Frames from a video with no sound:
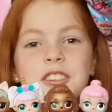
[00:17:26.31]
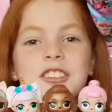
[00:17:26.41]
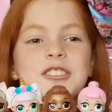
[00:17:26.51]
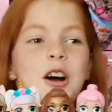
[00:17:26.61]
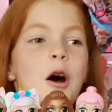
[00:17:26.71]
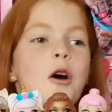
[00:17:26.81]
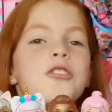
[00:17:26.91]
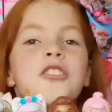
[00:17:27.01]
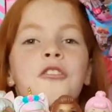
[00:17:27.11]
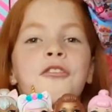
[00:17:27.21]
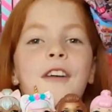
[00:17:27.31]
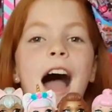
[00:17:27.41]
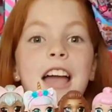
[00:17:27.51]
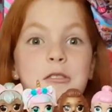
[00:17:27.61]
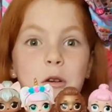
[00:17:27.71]
The gold... The
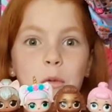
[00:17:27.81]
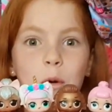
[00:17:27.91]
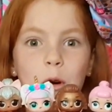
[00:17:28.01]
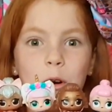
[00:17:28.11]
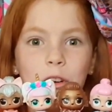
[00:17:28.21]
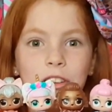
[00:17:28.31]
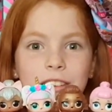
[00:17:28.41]
fire award.